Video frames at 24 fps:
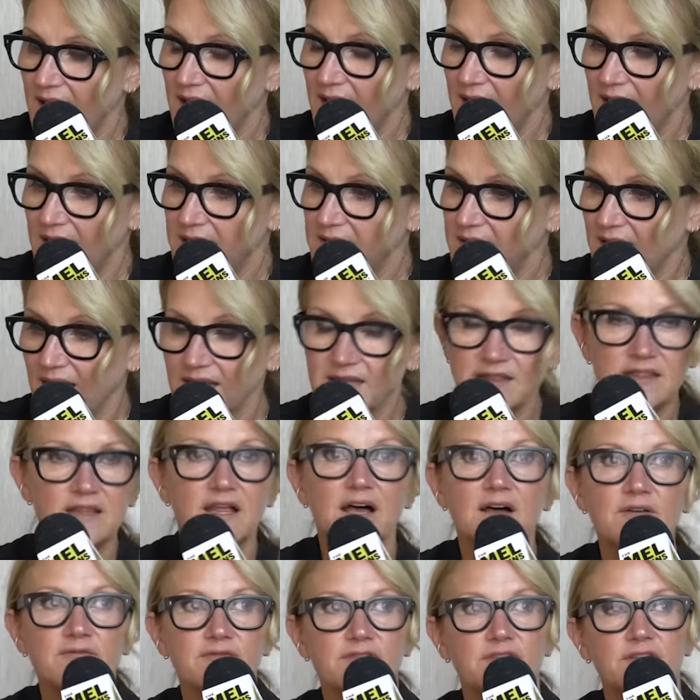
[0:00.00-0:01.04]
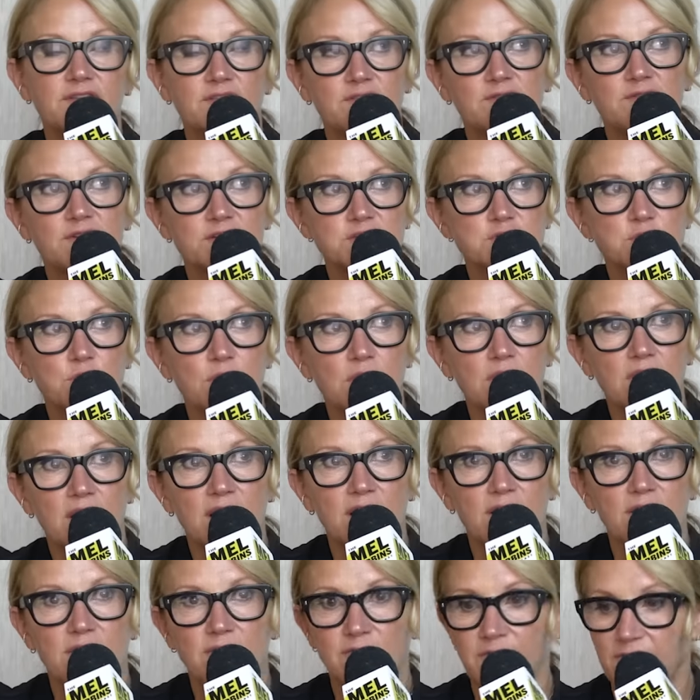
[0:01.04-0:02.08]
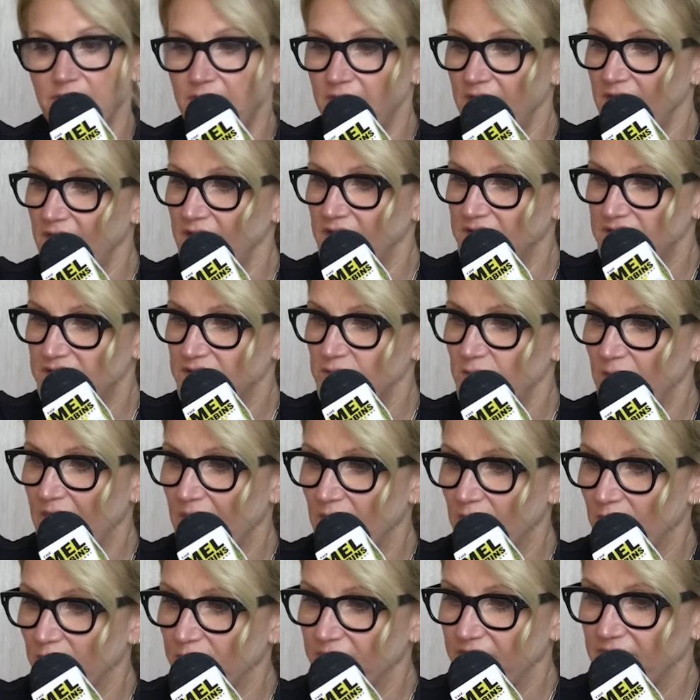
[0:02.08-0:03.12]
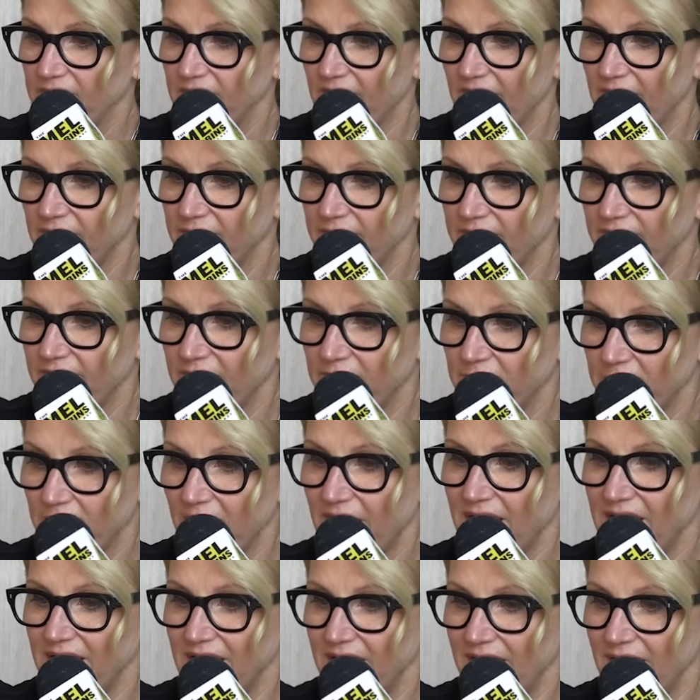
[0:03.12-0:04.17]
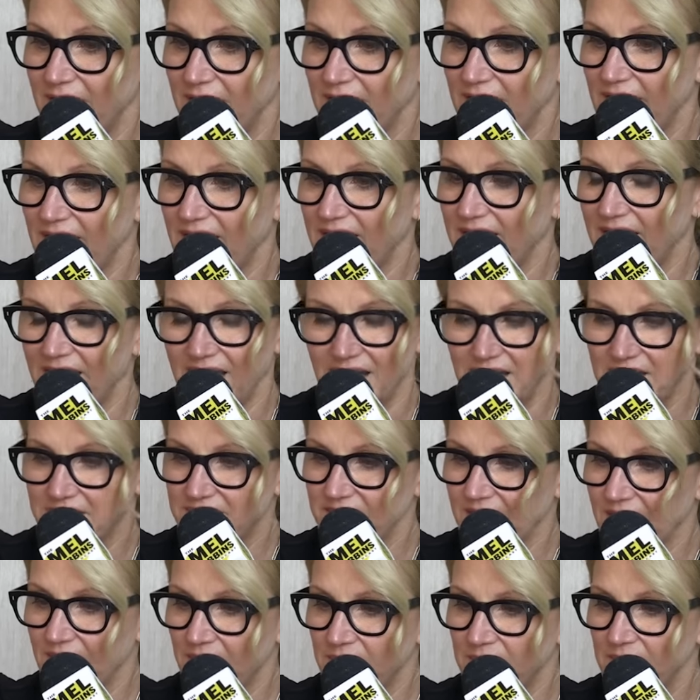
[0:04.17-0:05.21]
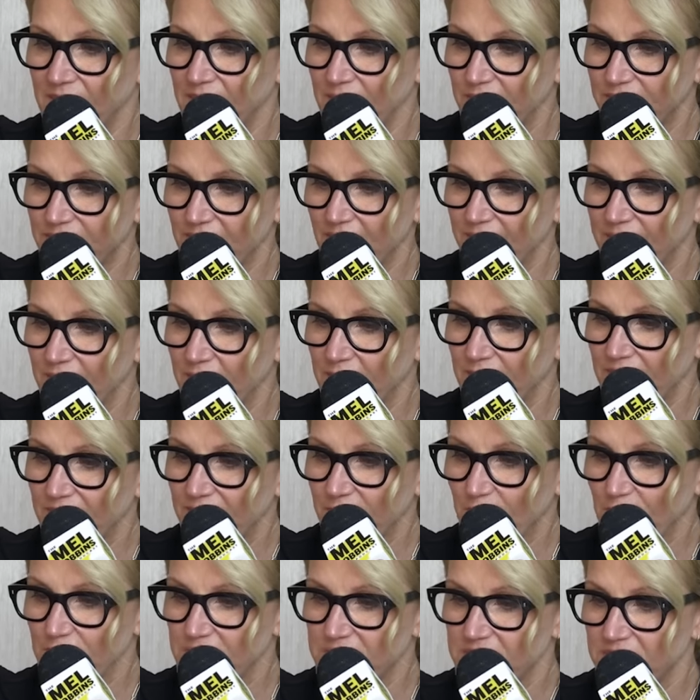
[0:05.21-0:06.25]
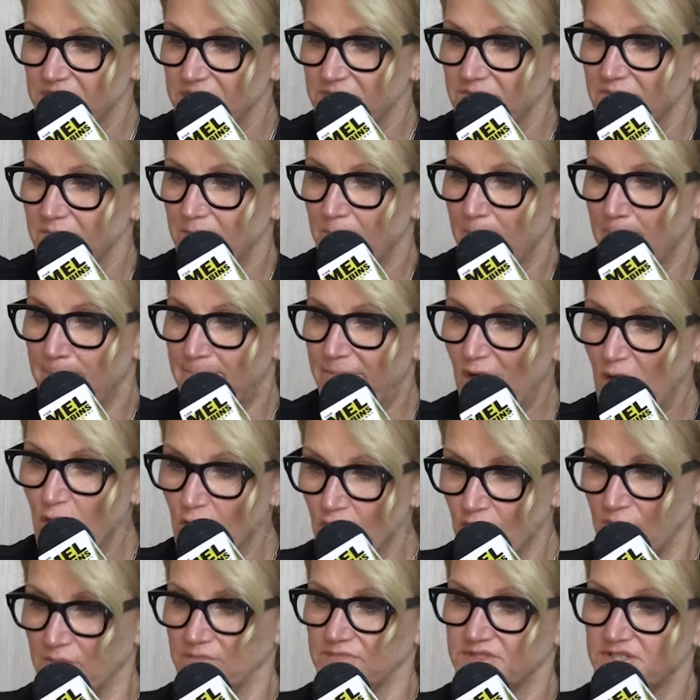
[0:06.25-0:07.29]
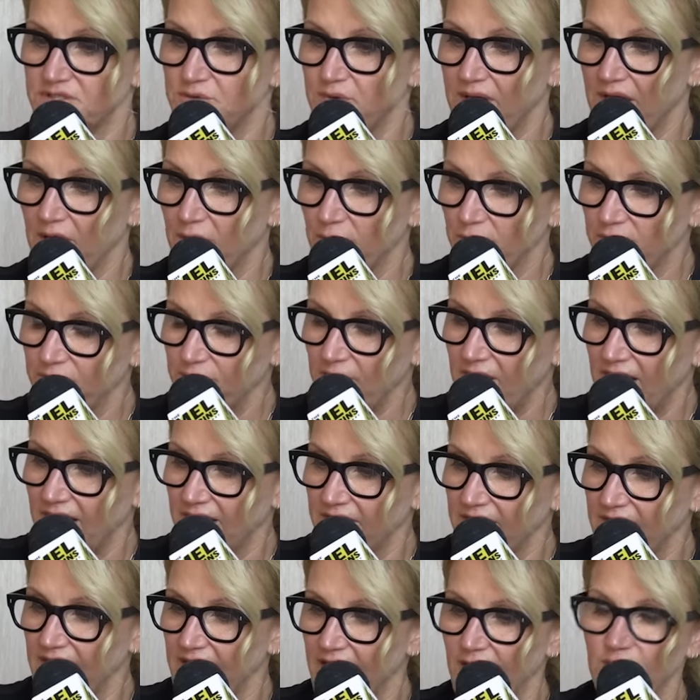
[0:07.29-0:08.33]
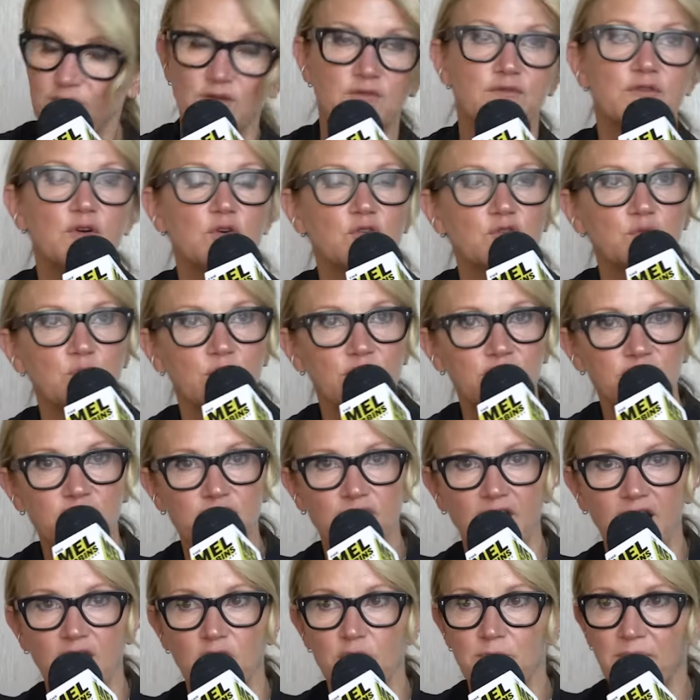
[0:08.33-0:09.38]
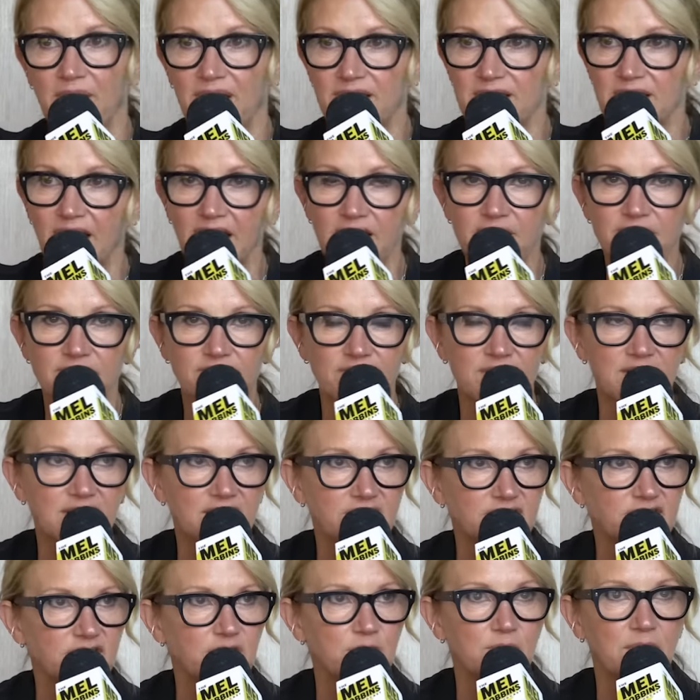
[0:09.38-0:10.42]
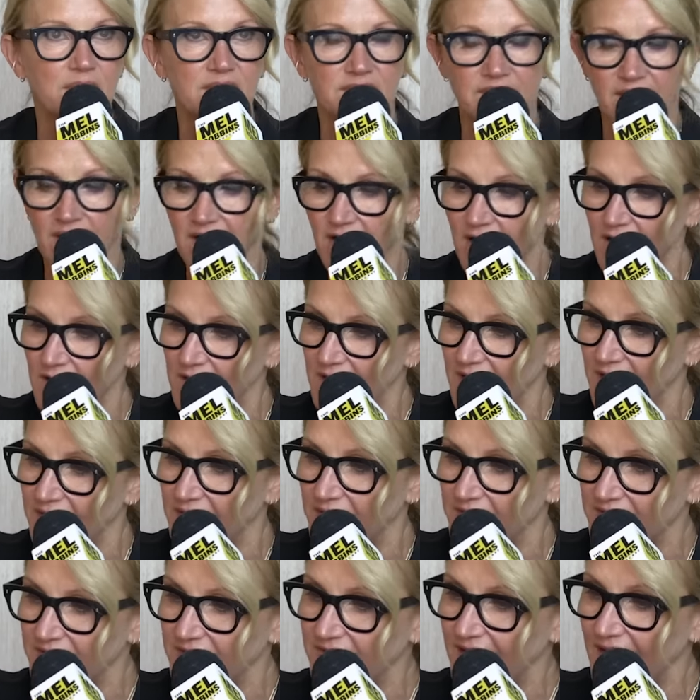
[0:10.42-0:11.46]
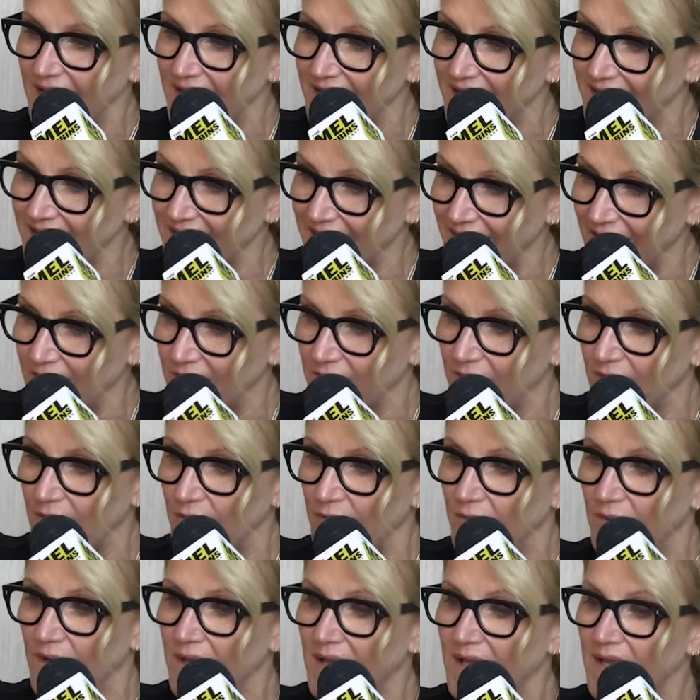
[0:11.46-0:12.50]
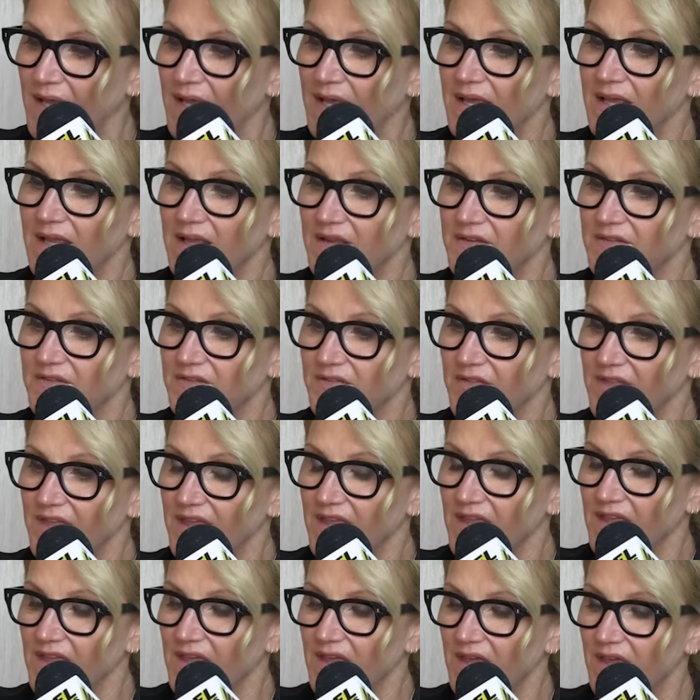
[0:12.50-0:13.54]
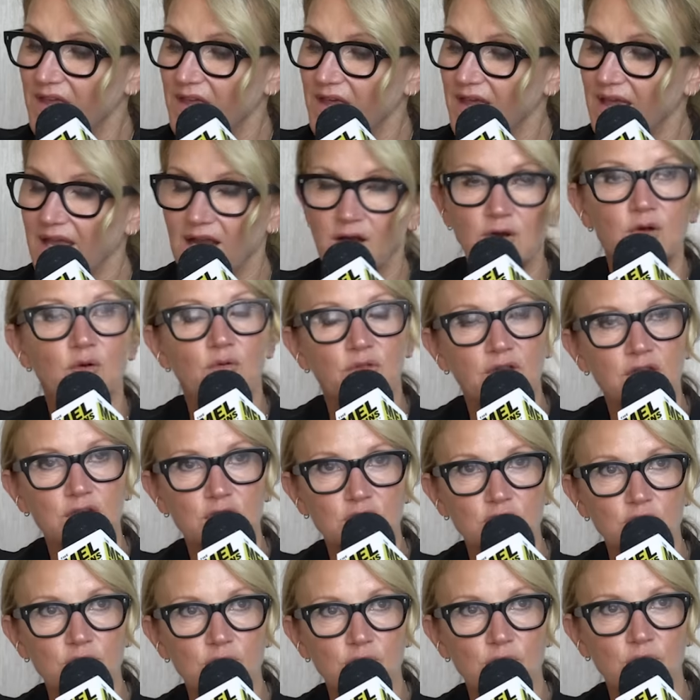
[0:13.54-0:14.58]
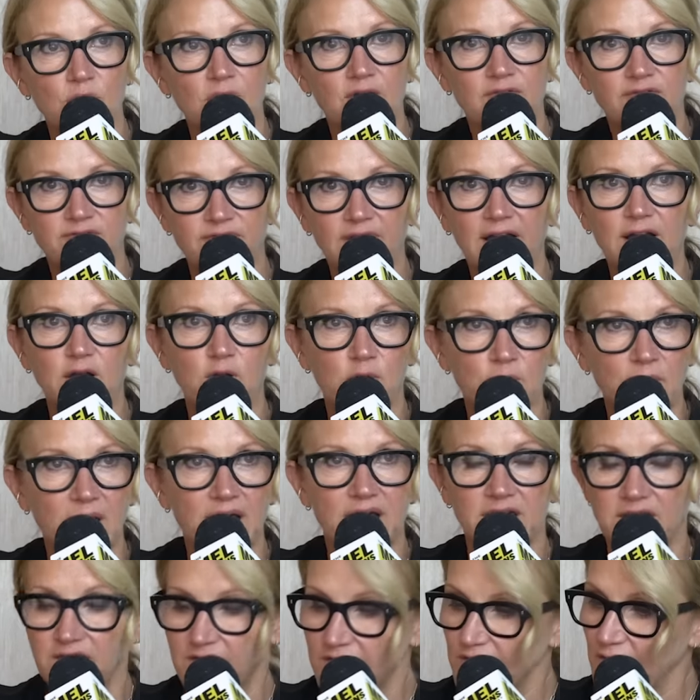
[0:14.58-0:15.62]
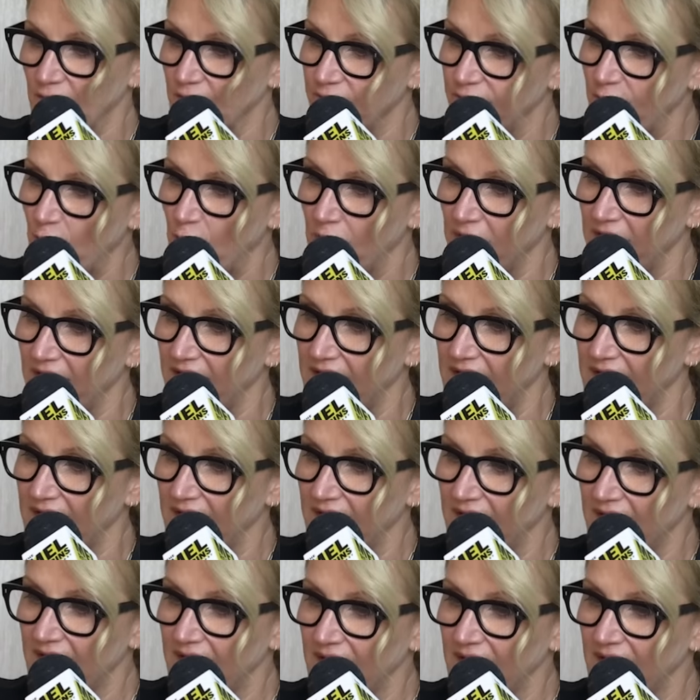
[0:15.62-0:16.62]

And I love this visual of the 2 arrows in life, right? That anytime you suffer misfortune, boom, 2 arrows fly in the air. The first one is fired by life. It hits you right in the heart. And the second arrow is the arrow that you fire right into your forehead.